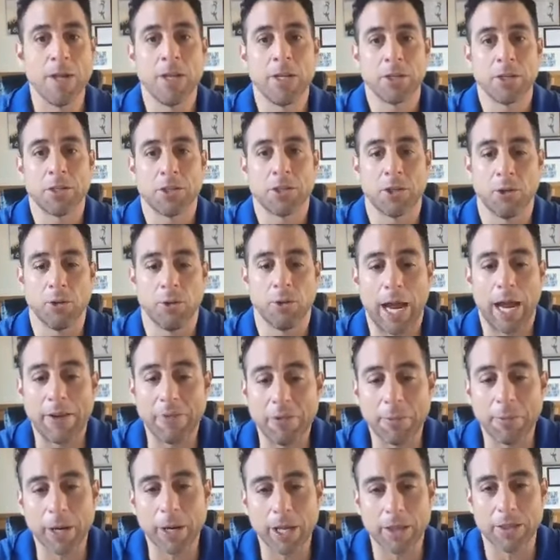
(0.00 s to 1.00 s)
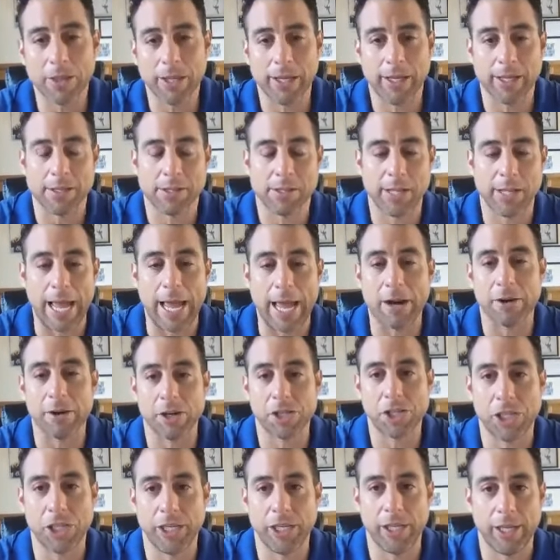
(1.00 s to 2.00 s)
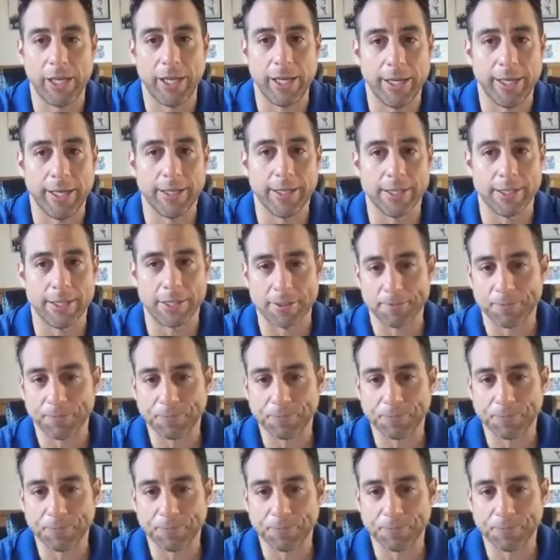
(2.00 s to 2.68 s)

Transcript: So everybody thinks energy is,